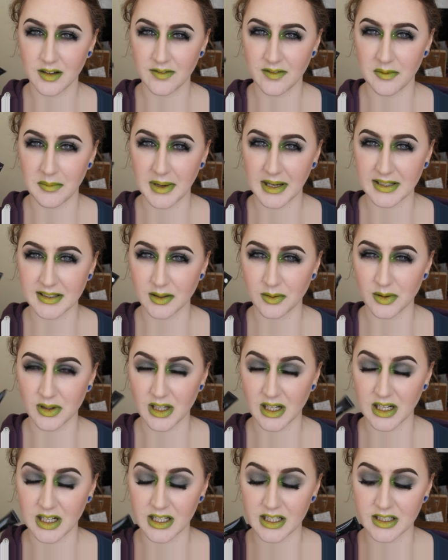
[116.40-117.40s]
mixing with a
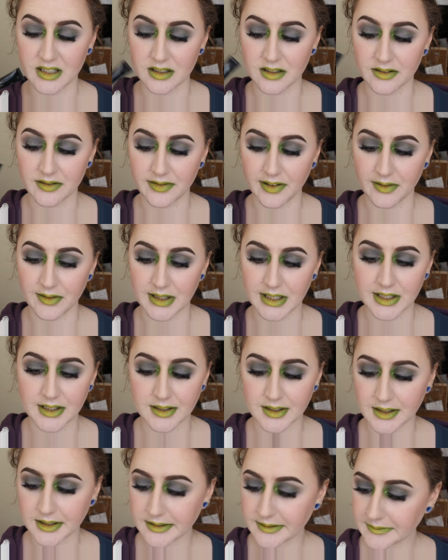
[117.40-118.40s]
lighter
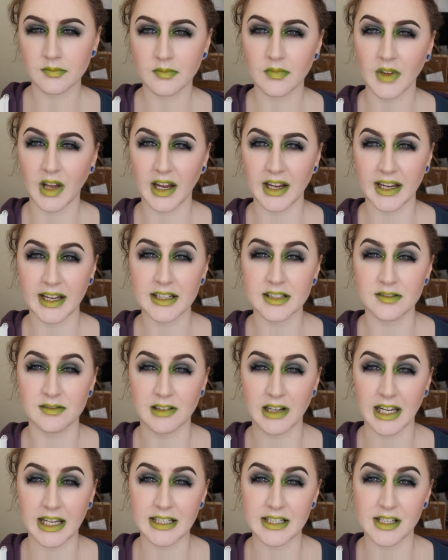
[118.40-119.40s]
foundation. I guess
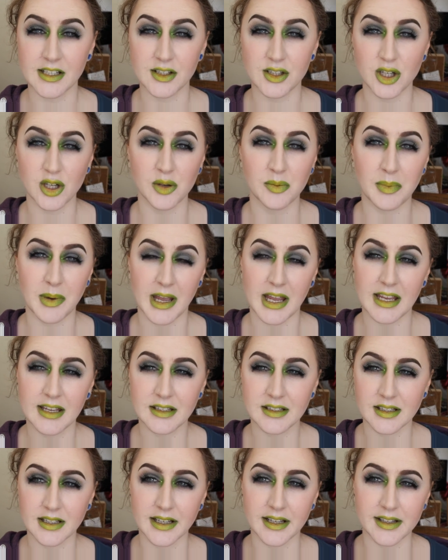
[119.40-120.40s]
related to
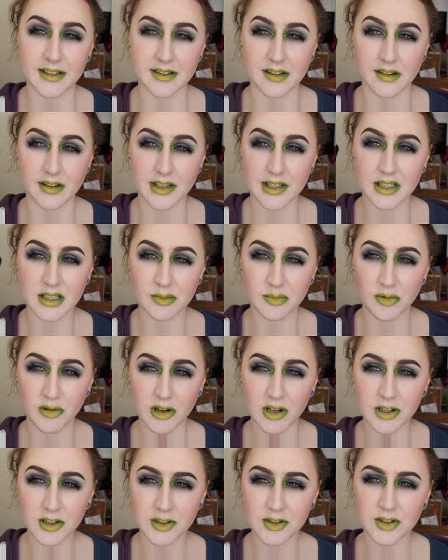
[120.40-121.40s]
base is this
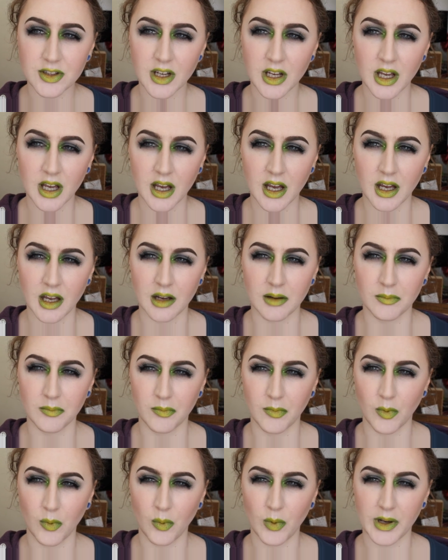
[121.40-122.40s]
brush.
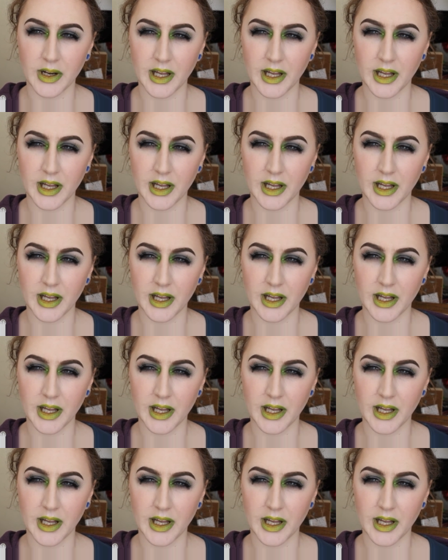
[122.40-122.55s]
When